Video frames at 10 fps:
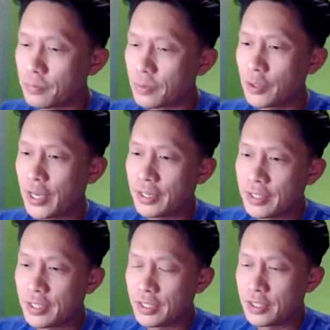OK,
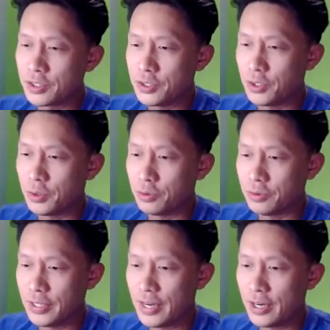so
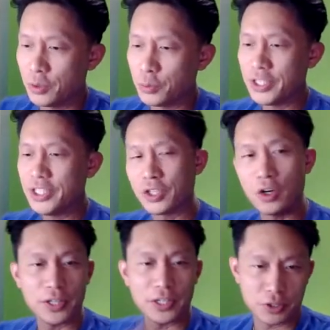now we need to
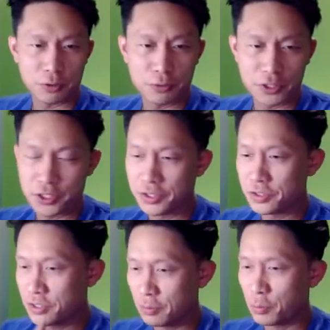call that start function
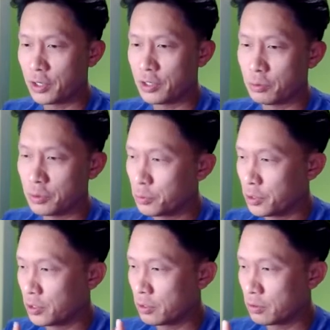somewhere when
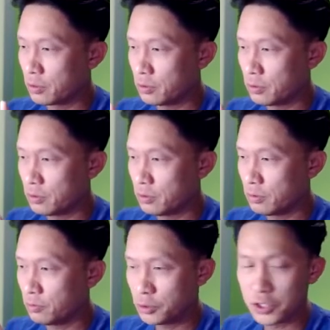we're
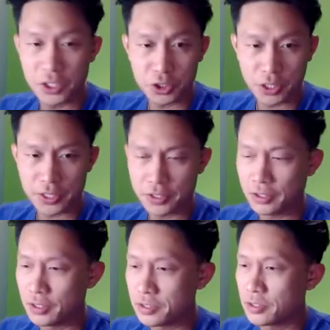first initializing
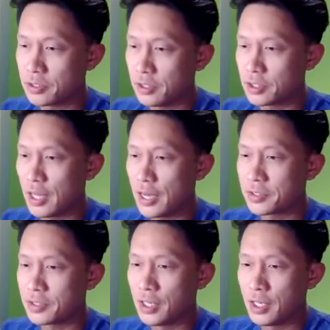this
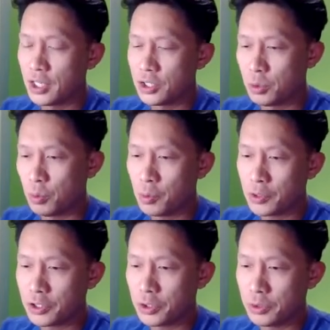class. So what we're going
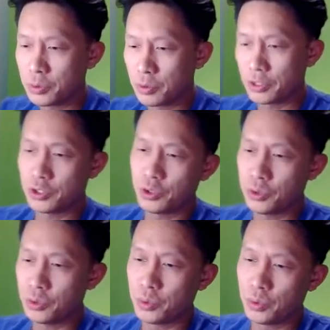to do is we're going
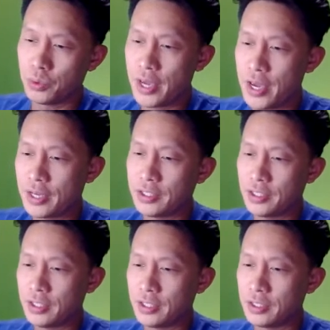to add
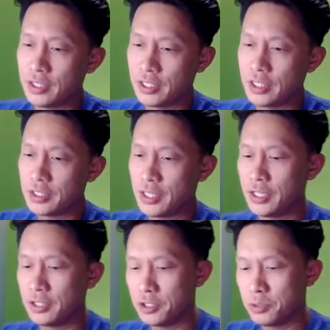an init and
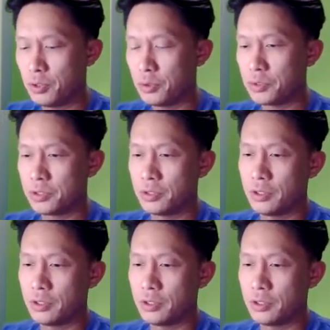a dispose.